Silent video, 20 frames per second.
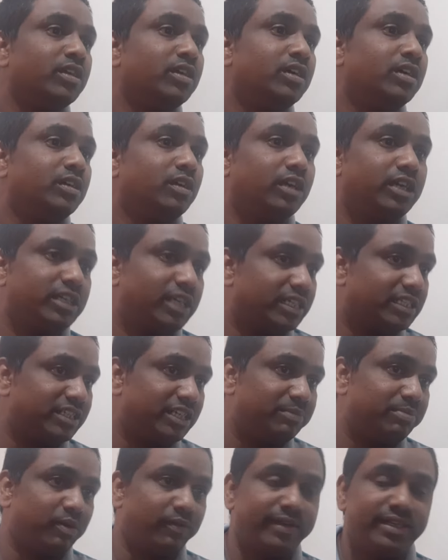Now
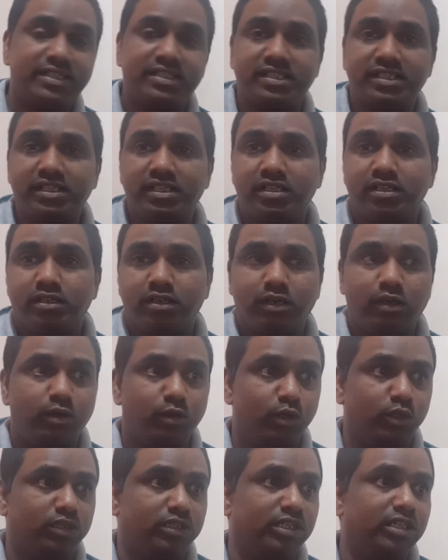it provides
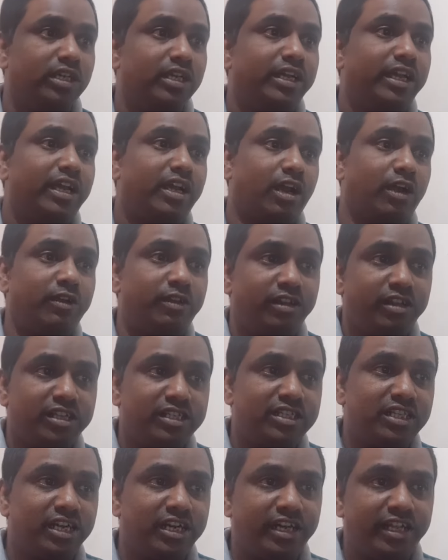growth.
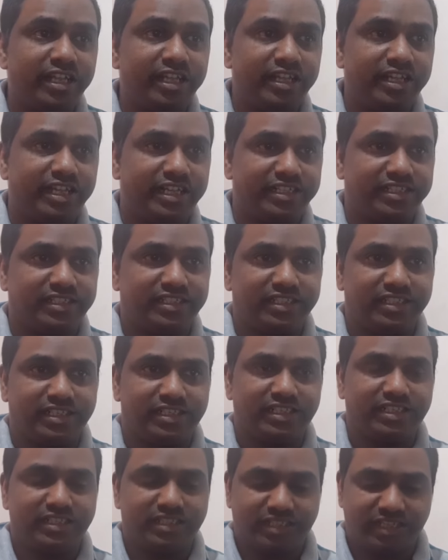Continuous learning, yes
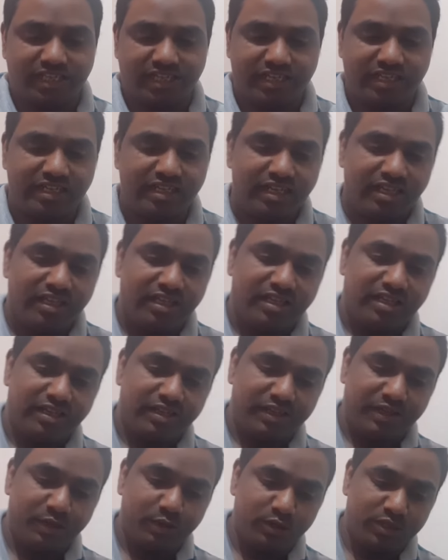sir. See,
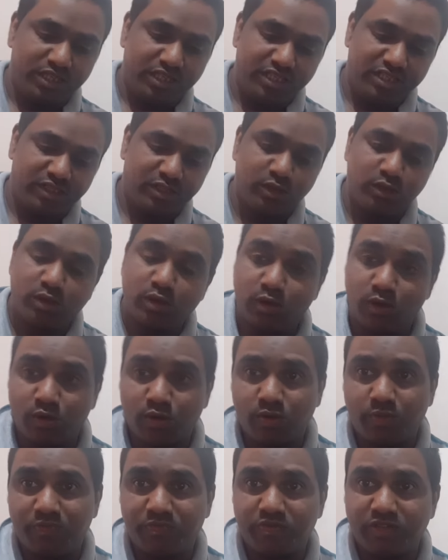you cease to
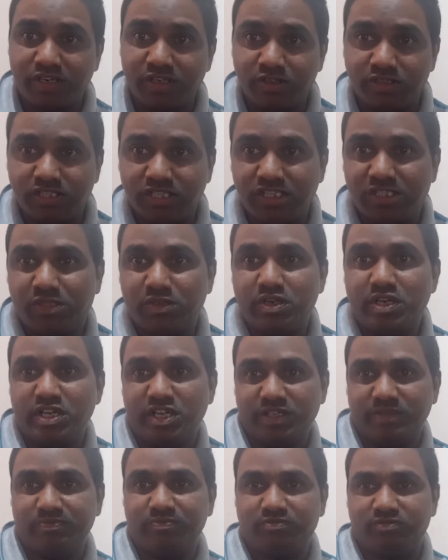grow when you cease to learn.